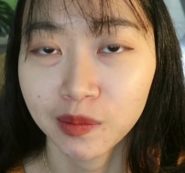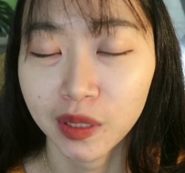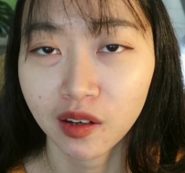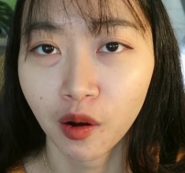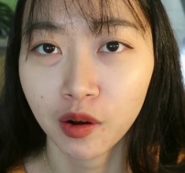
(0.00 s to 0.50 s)

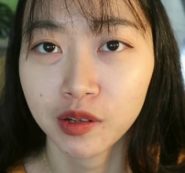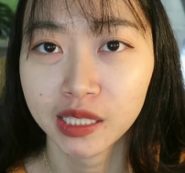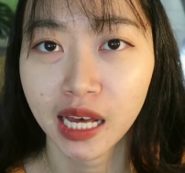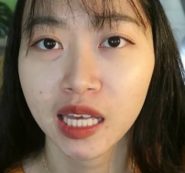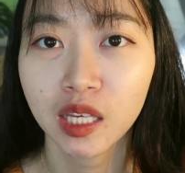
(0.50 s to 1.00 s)
because
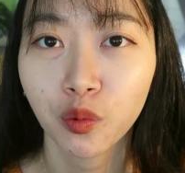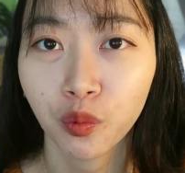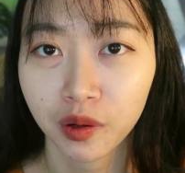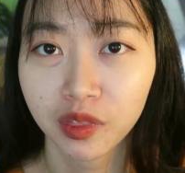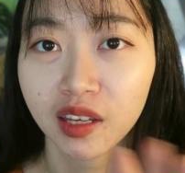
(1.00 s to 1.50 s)
I
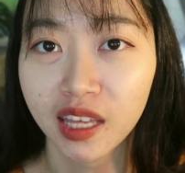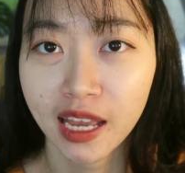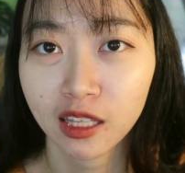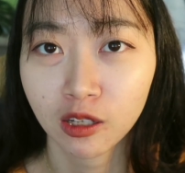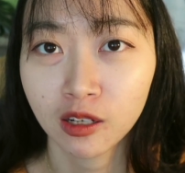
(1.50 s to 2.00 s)
want the
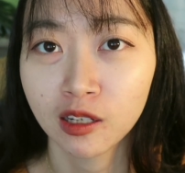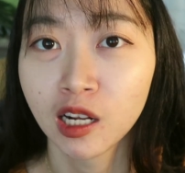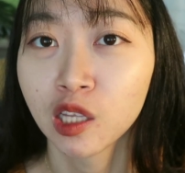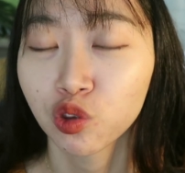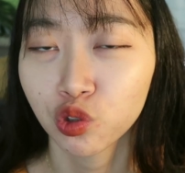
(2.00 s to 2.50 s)
character
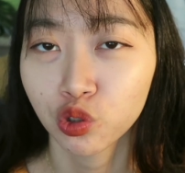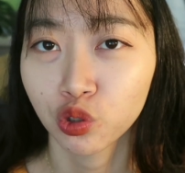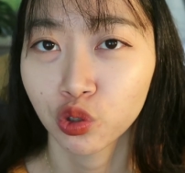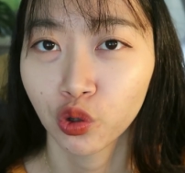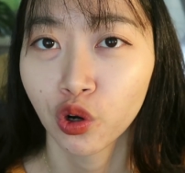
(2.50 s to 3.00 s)

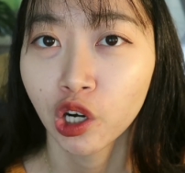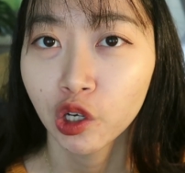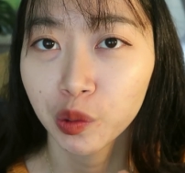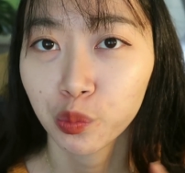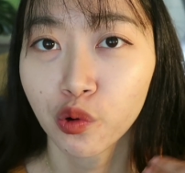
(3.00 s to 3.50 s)
to
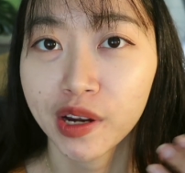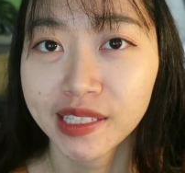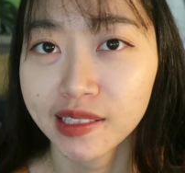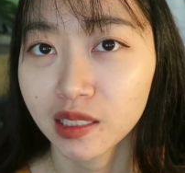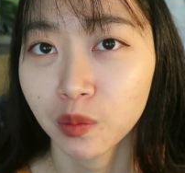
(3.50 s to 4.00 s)

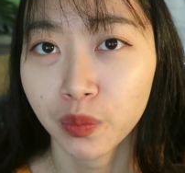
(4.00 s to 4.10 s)
represent